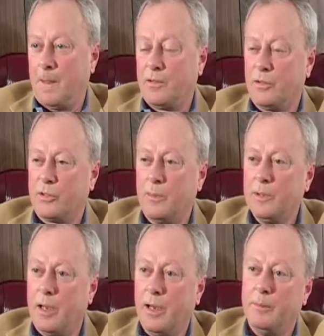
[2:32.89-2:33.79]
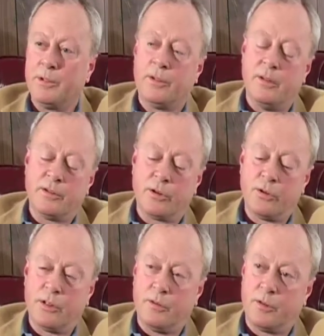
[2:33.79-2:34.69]
So sometimes a
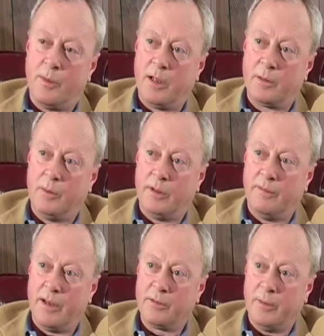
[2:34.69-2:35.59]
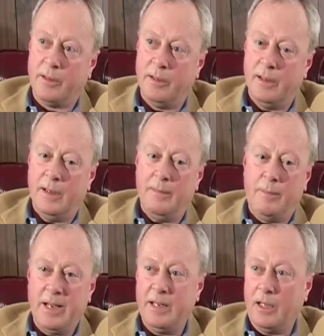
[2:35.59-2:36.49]
socially responsible investment
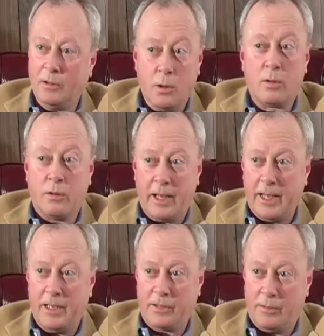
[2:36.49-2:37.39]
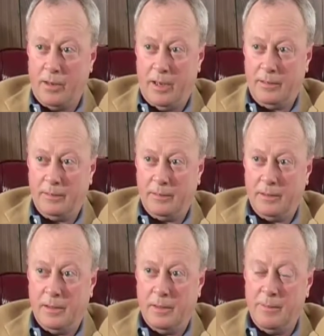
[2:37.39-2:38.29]
might not look like SRI
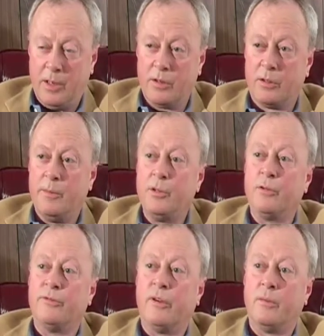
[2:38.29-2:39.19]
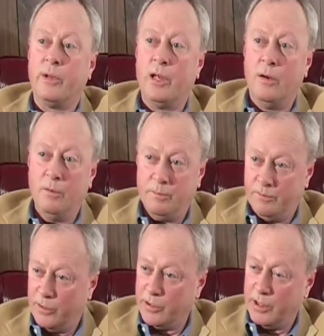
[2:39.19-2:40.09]
because the mutual fund we own,
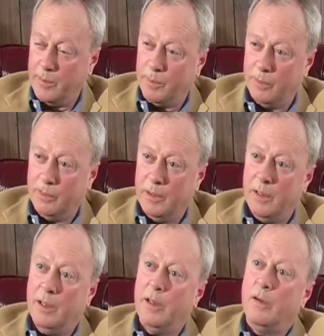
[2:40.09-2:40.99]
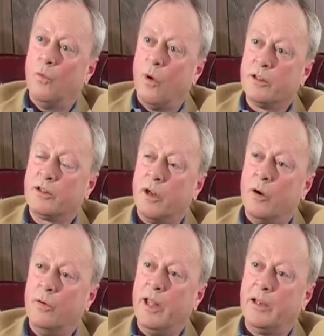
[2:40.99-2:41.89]
for example, wants to
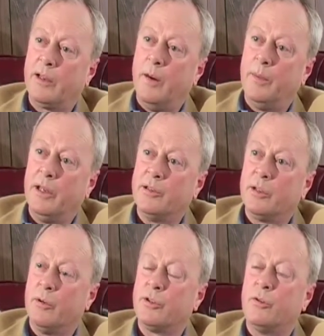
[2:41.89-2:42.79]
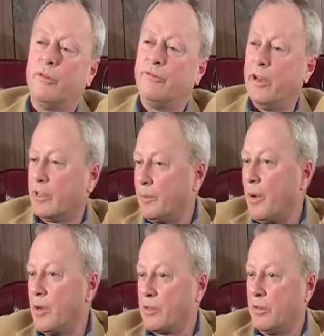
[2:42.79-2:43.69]
own that company so as to affect a
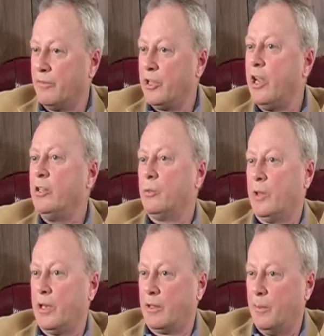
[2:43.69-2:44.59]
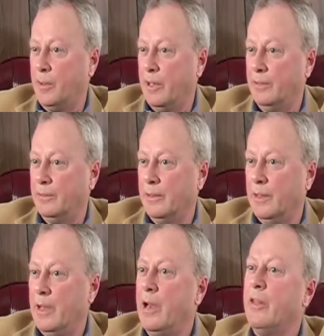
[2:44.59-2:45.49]
positive change with that company.
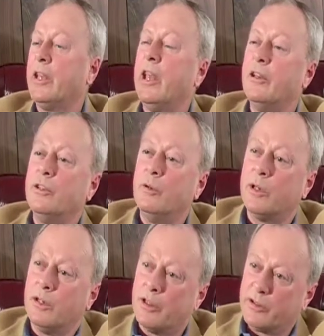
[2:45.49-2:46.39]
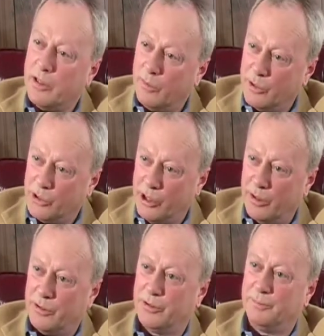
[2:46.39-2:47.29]
And they can't do it unless they own the
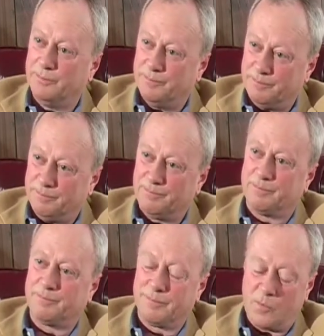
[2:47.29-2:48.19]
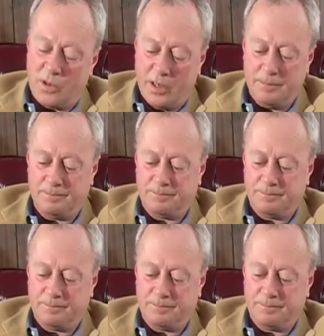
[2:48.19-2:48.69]
shares. Okay.